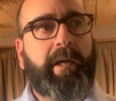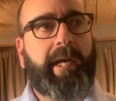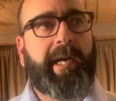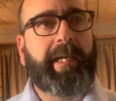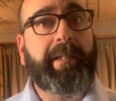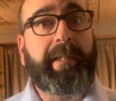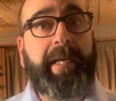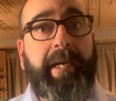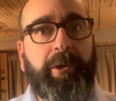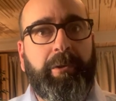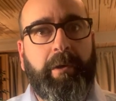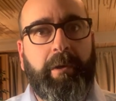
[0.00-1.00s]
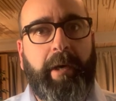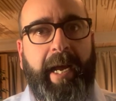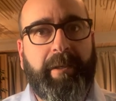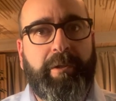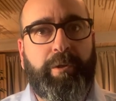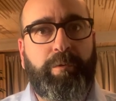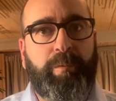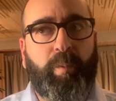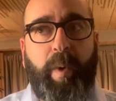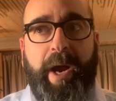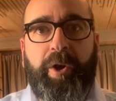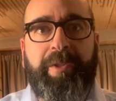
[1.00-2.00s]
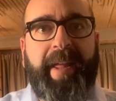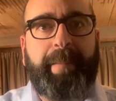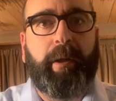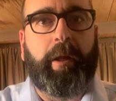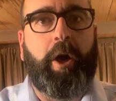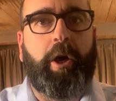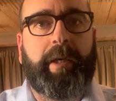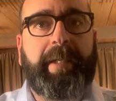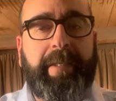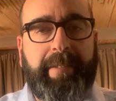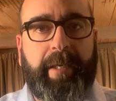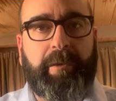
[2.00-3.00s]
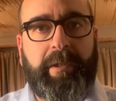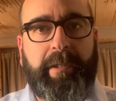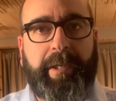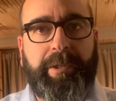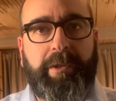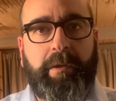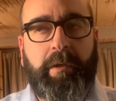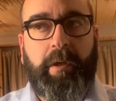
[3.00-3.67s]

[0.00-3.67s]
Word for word: clearer as to where they belong in the soundstage.